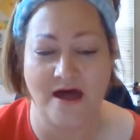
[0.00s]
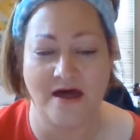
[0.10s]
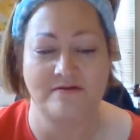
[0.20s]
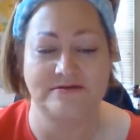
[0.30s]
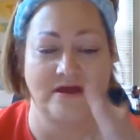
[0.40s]

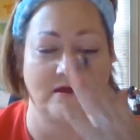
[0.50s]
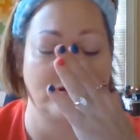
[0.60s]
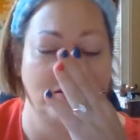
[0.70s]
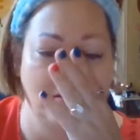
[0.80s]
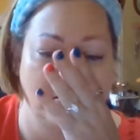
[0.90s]
I was like,
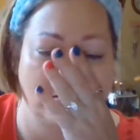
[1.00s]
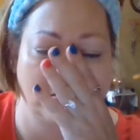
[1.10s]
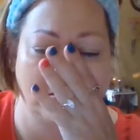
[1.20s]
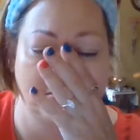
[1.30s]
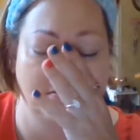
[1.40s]
"Oh,
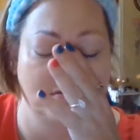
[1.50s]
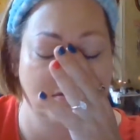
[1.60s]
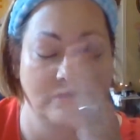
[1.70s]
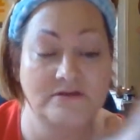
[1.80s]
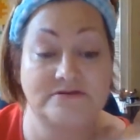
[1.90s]

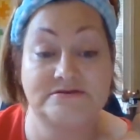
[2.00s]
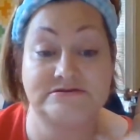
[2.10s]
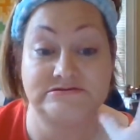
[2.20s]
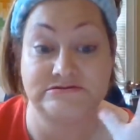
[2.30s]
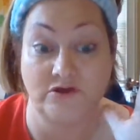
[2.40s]

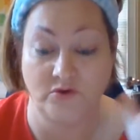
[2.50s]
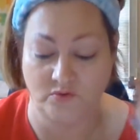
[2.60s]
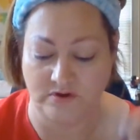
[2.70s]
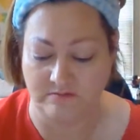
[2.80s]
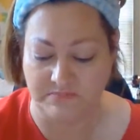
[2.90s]

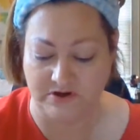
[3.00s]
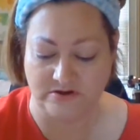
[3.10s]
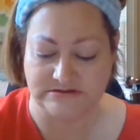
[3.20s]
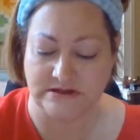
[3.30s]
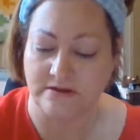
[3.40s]
so
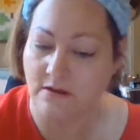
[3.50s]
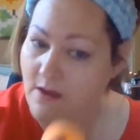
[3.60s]
embarrassing."